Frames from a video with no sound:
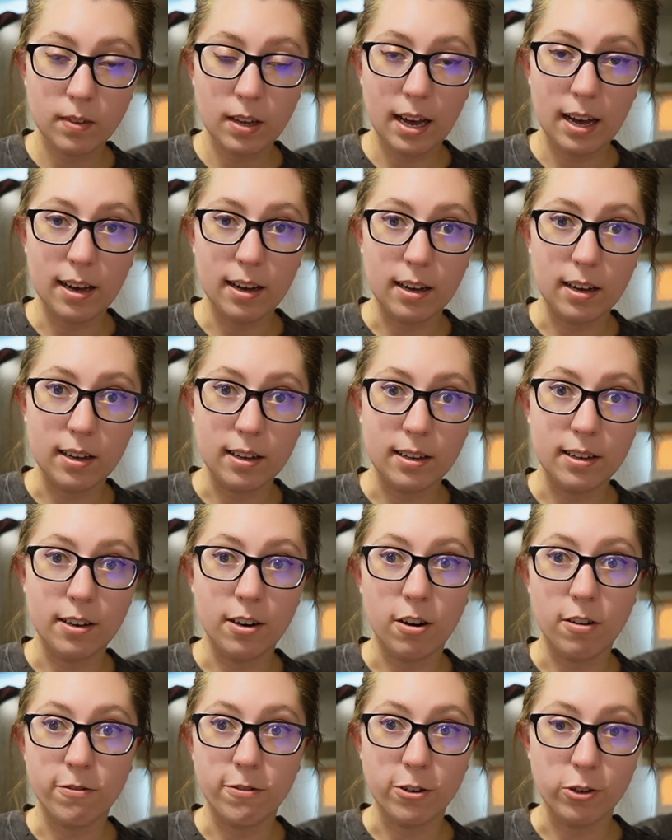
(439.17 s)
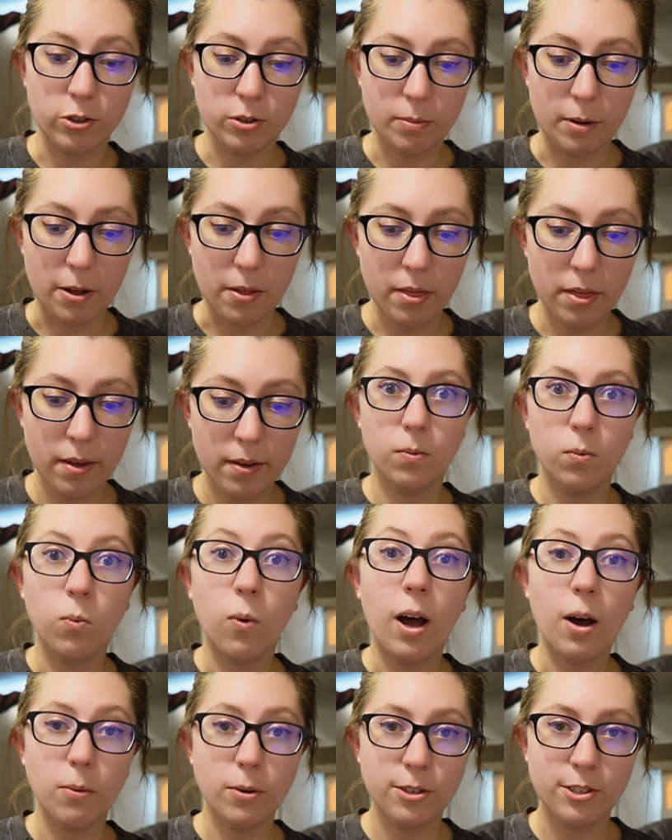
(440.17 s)
In our first month.
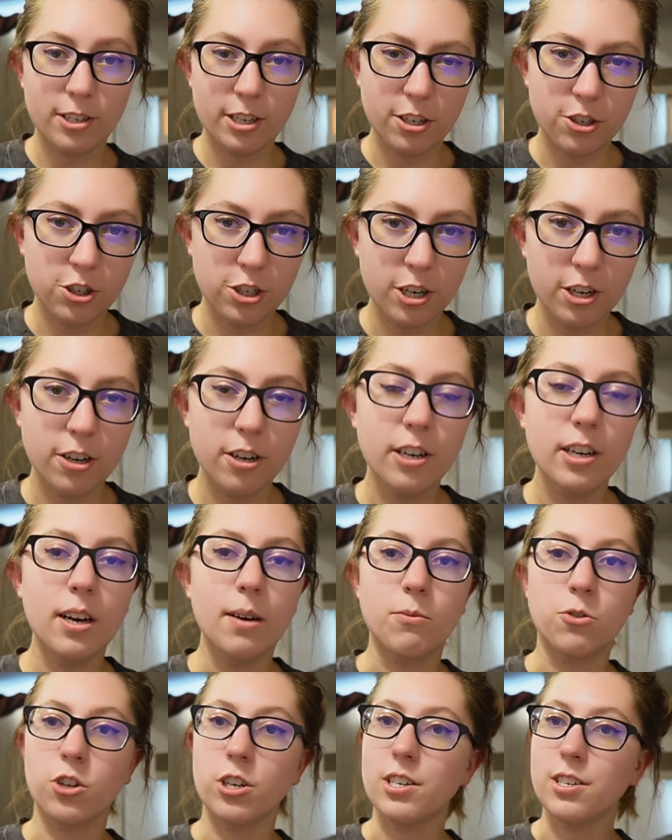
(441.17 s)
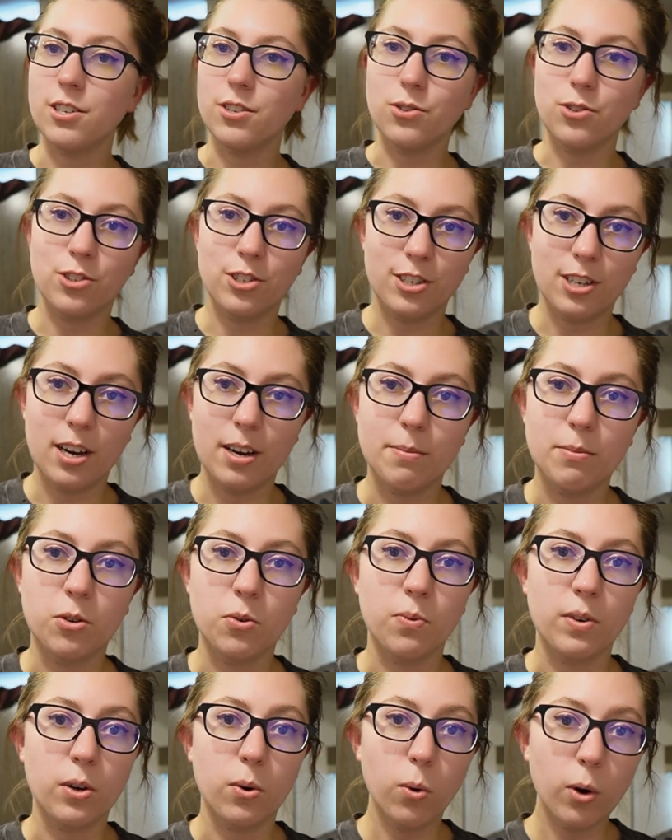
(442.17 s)
While we're stationary, I'm trying to use the time to
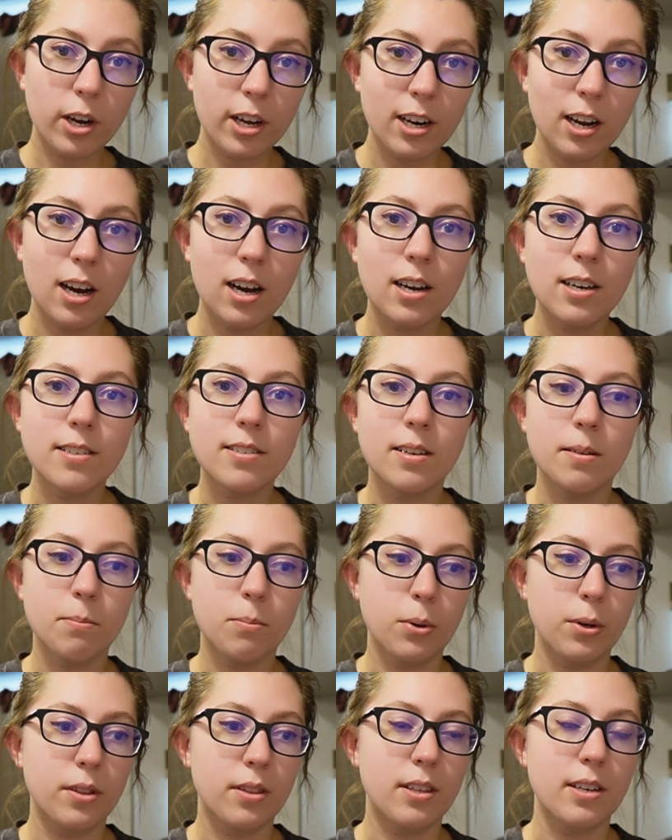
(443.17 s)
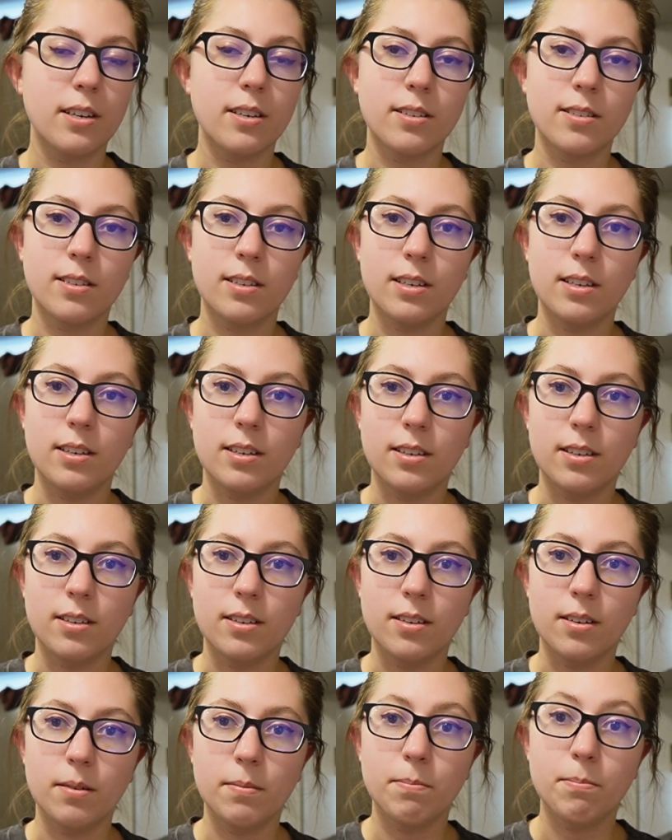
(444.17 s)
reorganize and put things
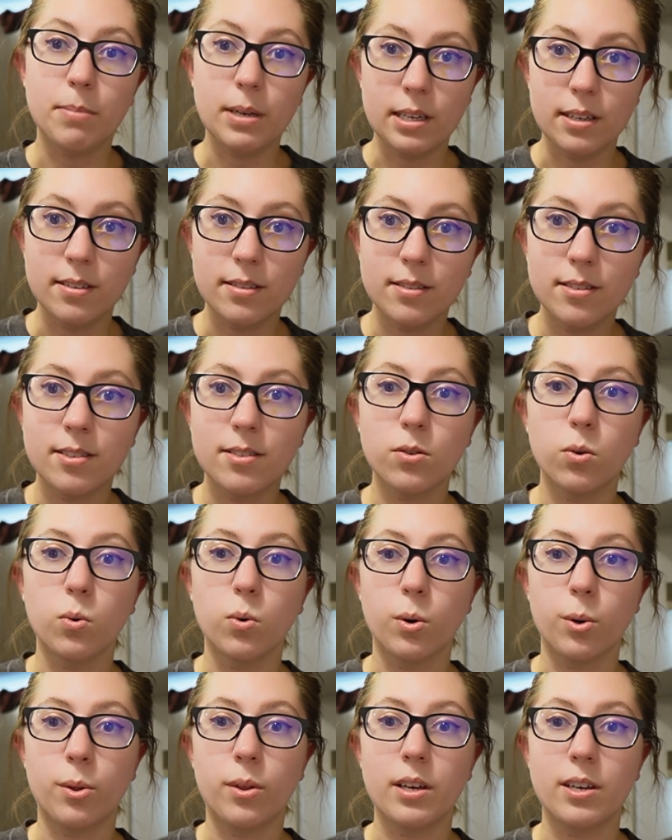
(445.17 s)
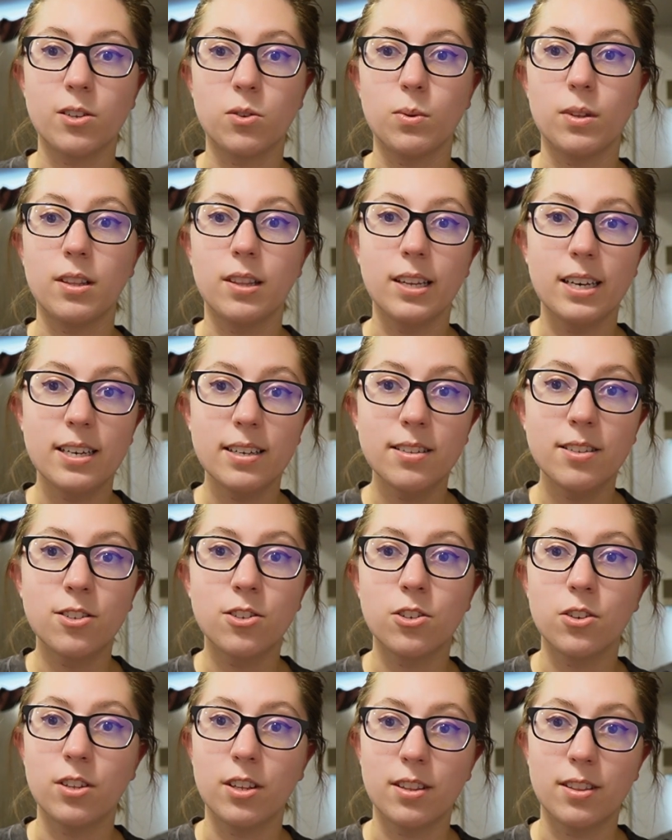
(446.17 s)
in bins or things with lids
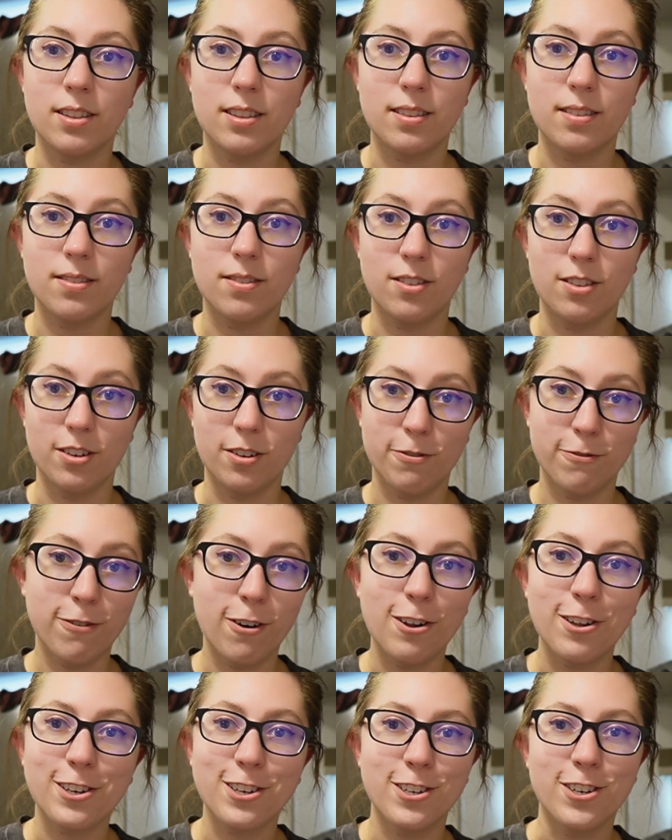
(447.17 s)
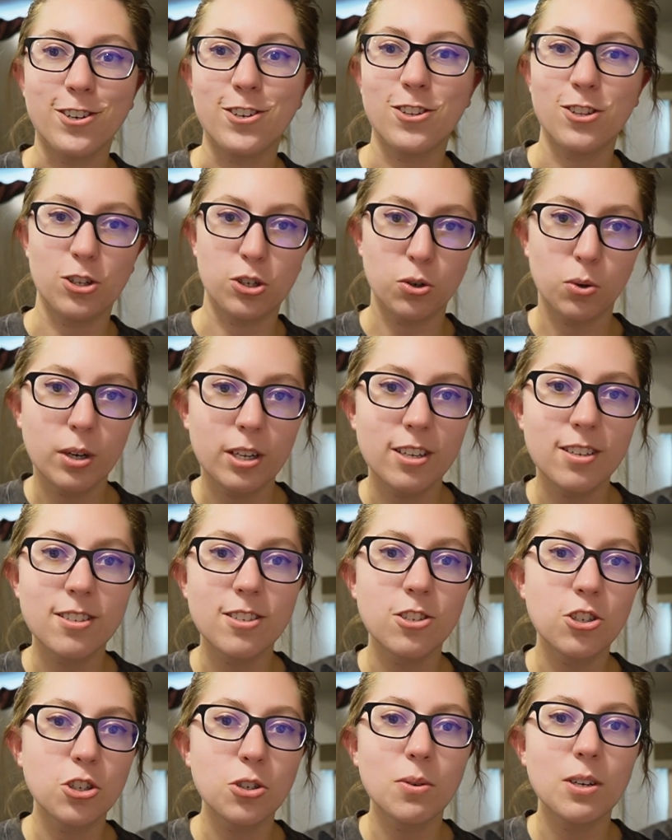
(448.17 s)
so that the falling into the toilet
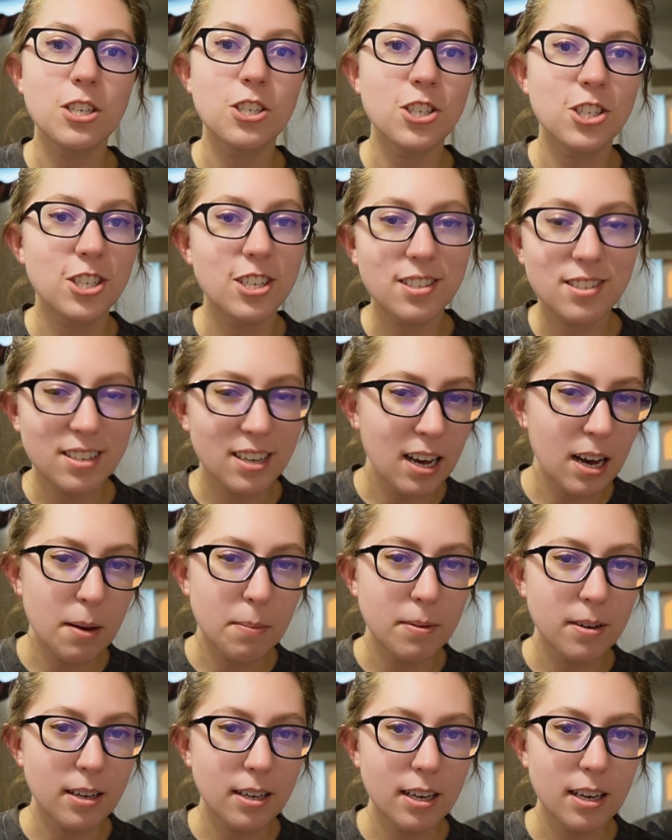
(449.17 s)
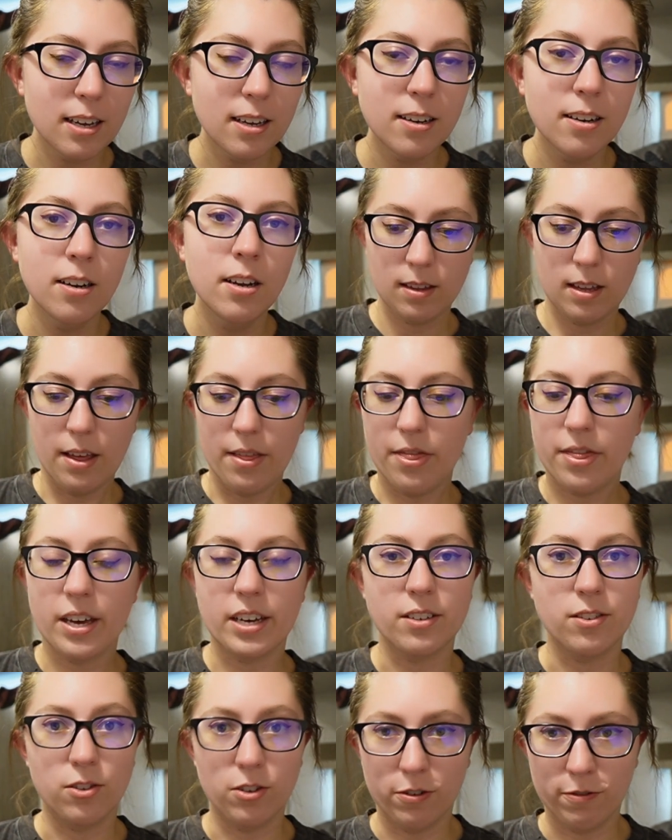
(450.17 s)
situation doesn't happen again and
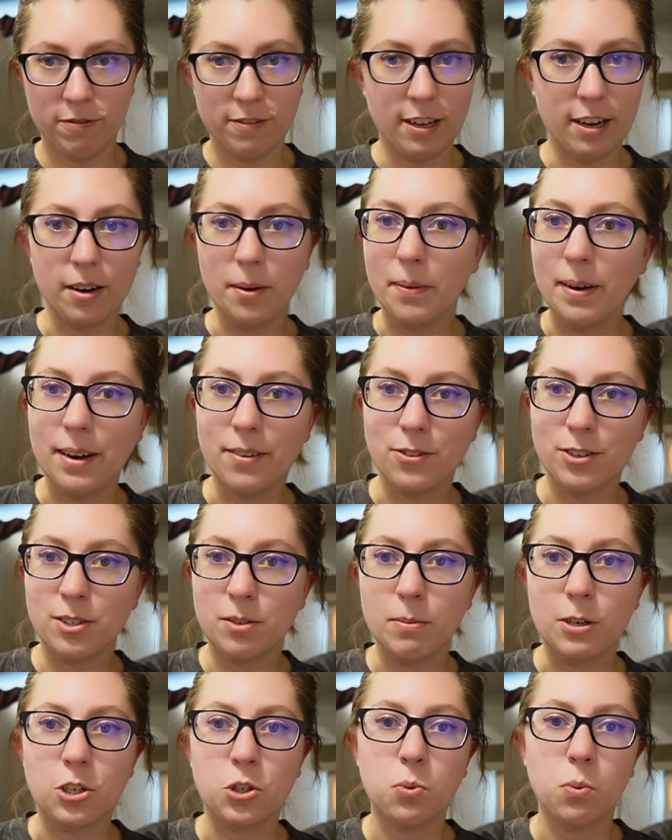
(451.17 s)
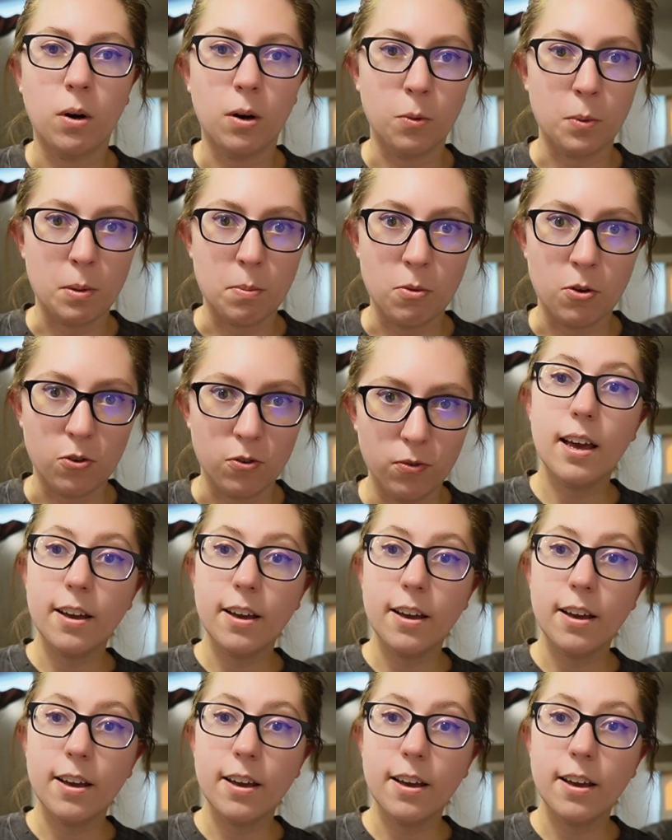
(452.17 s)
things don't fly around as much while we move.